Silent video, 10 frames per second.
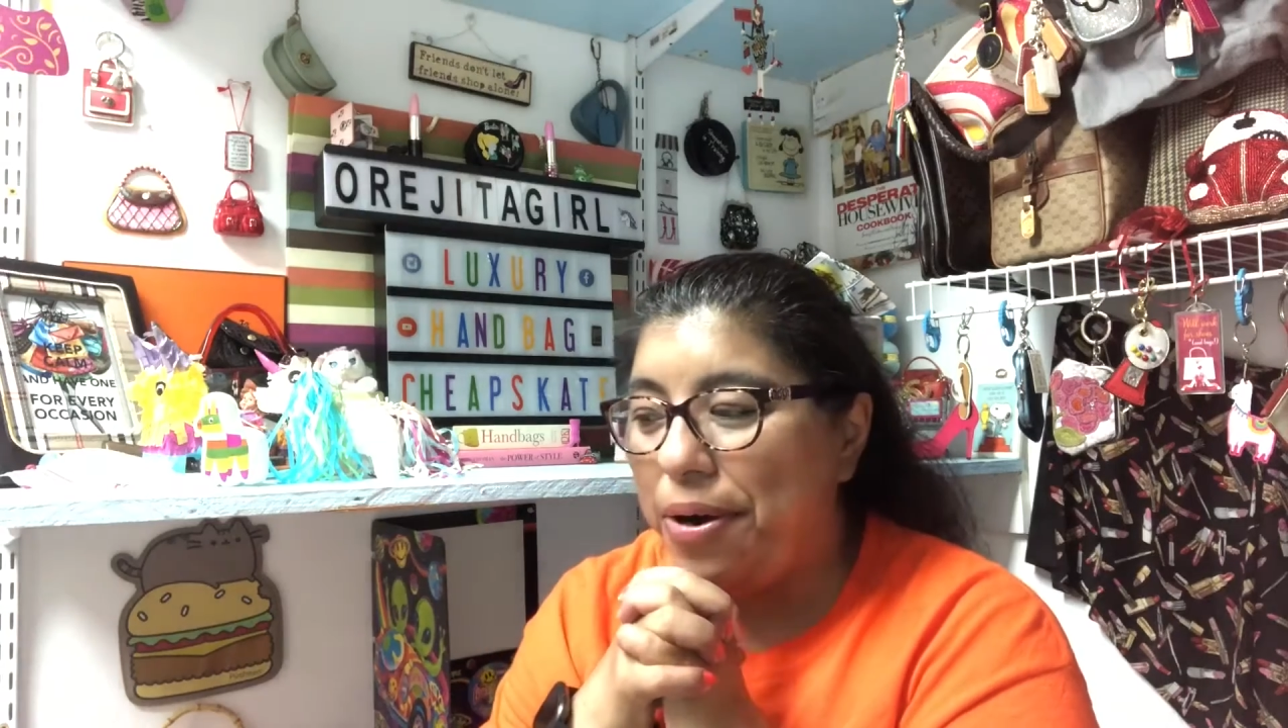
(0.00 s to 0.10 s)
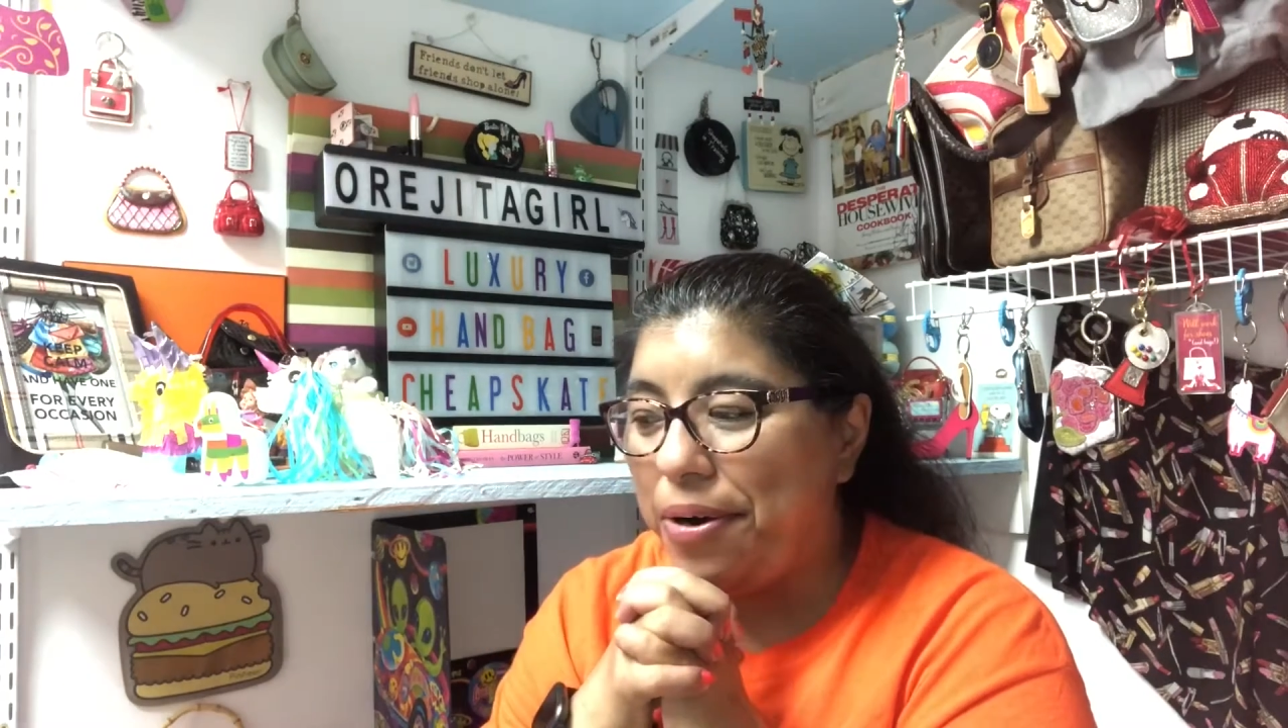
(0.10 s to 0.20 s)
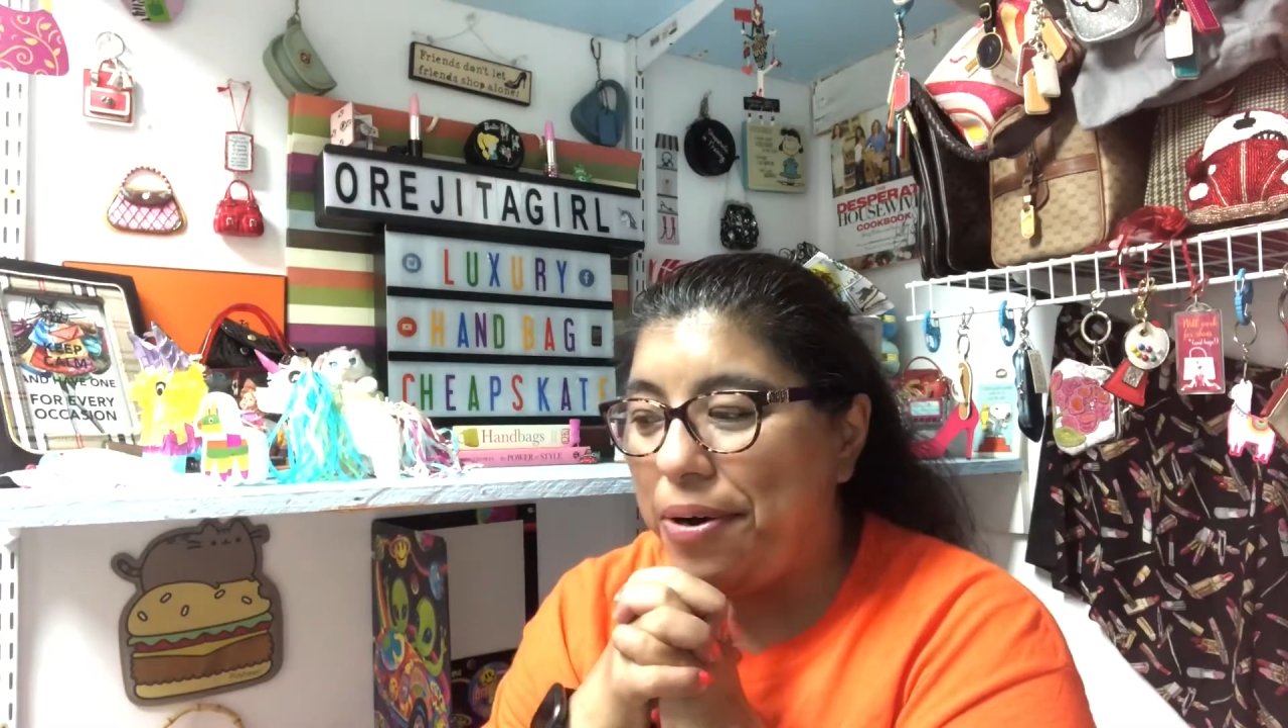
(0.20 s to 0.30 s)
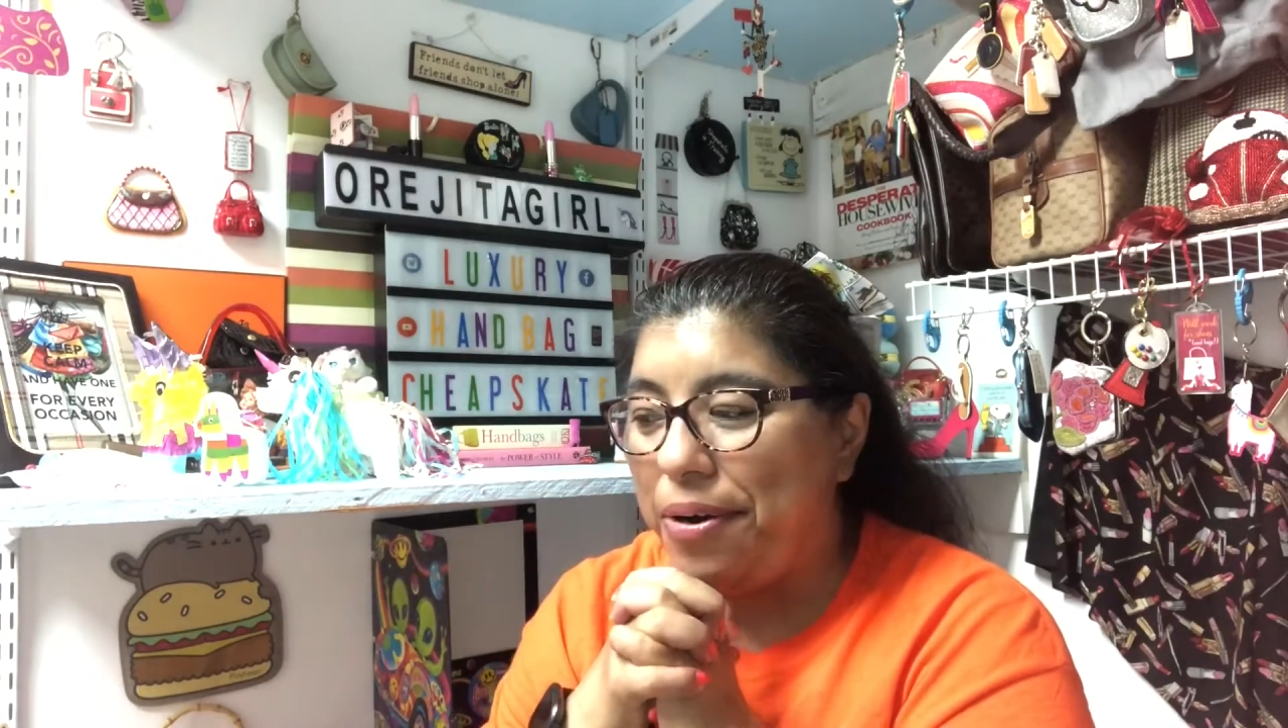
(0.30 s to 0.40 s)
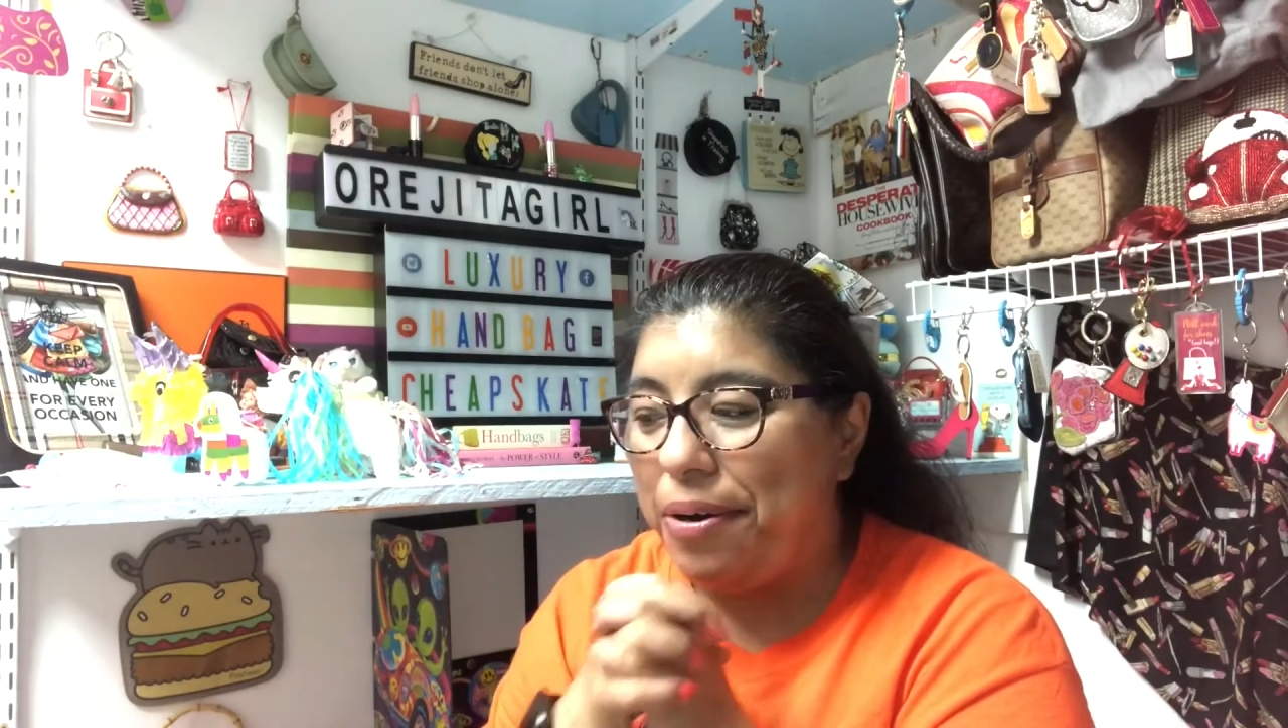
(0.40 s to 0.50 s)

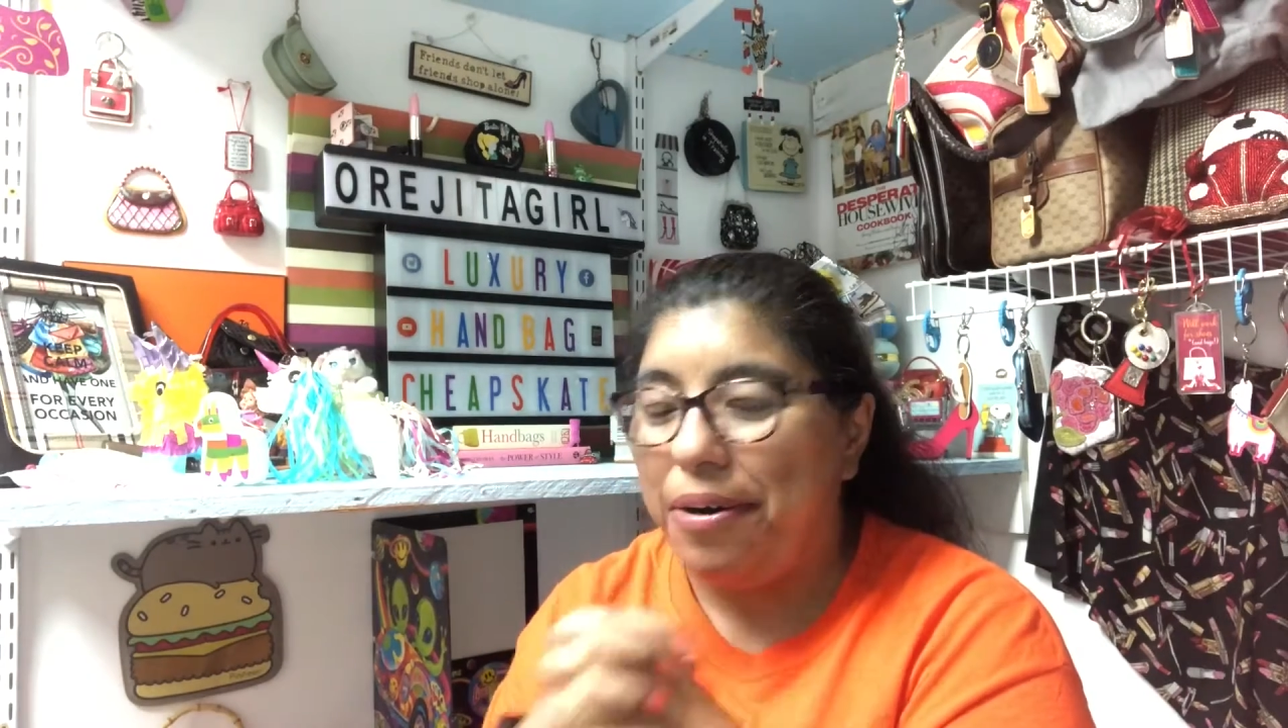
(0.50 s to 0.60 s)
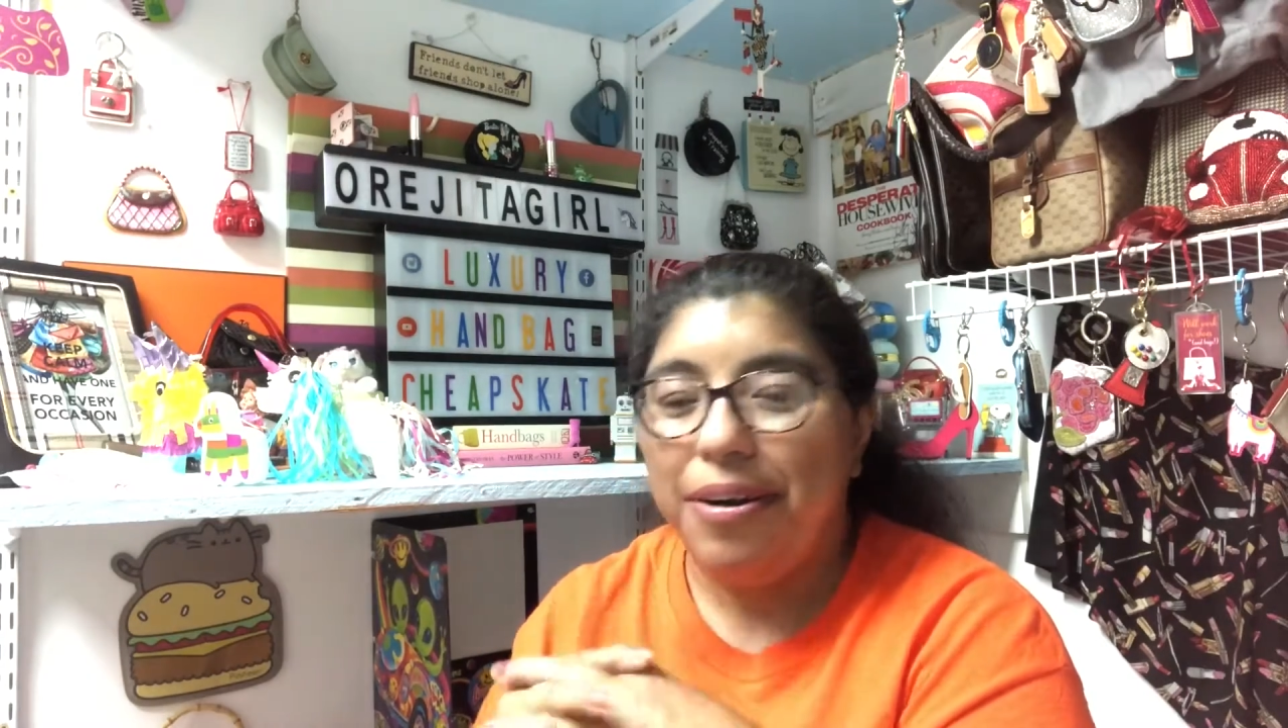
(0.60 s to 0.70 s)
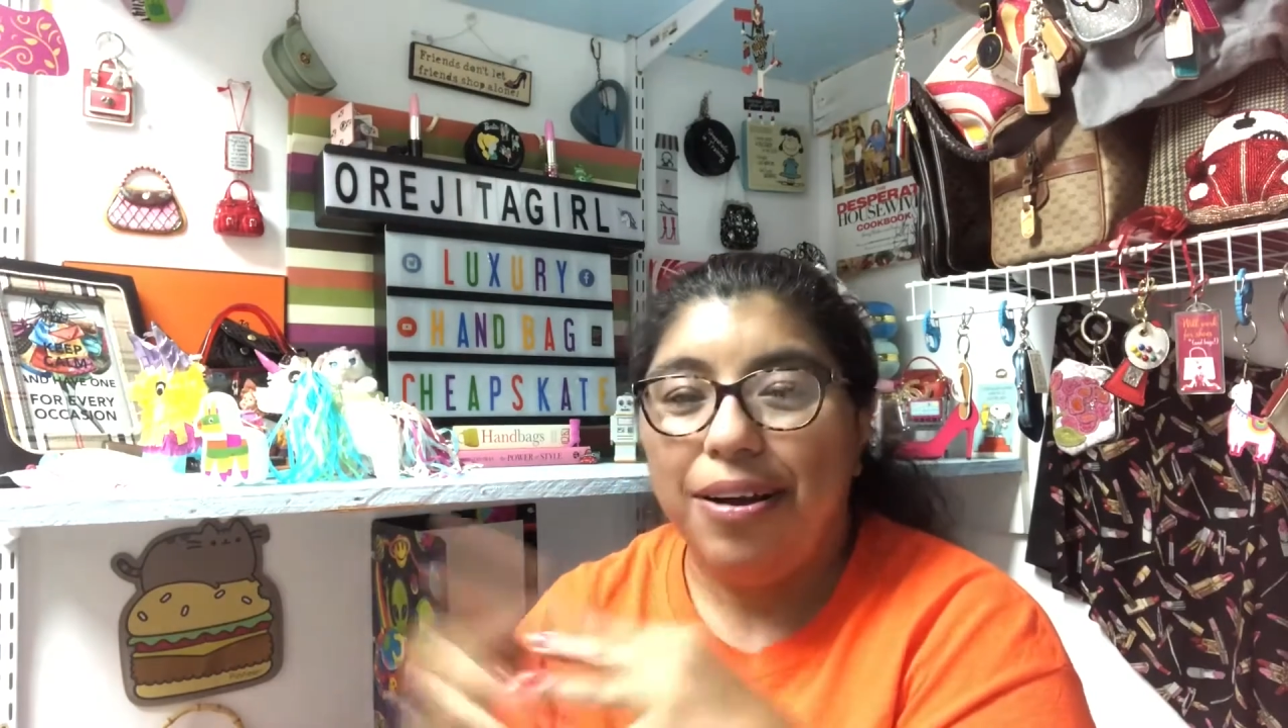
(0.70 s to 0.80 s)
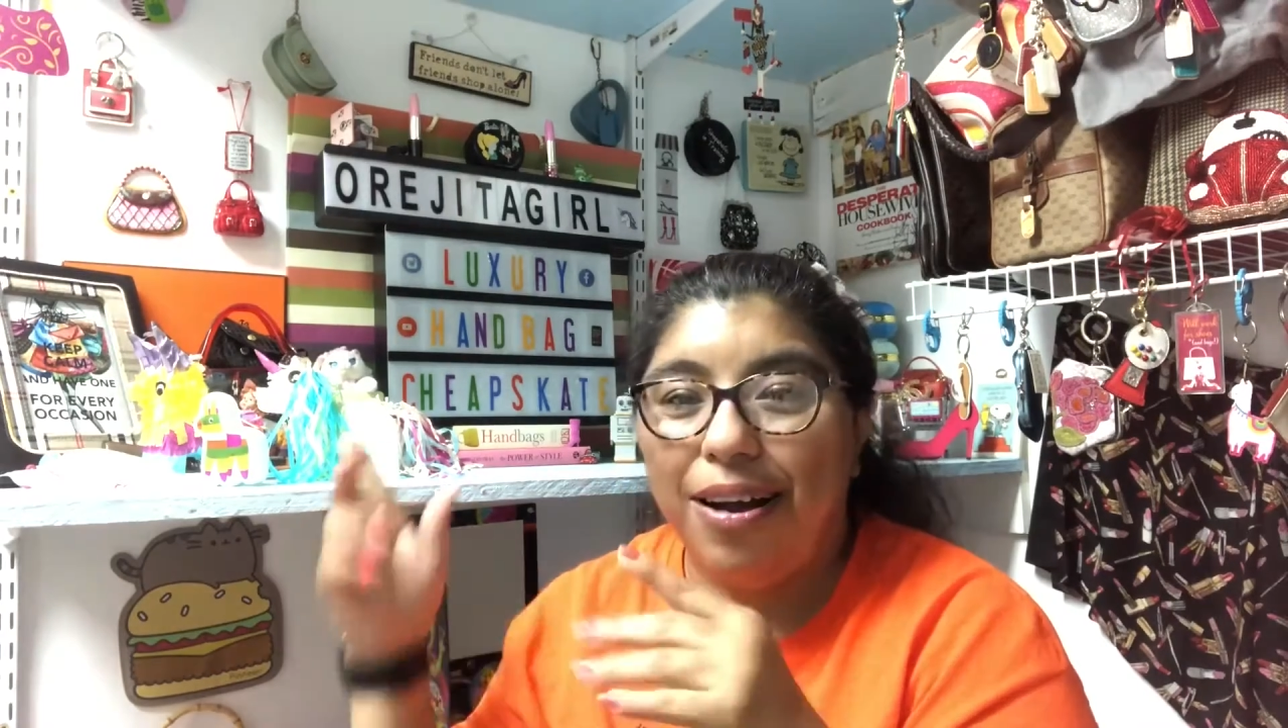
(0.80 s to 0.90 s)
her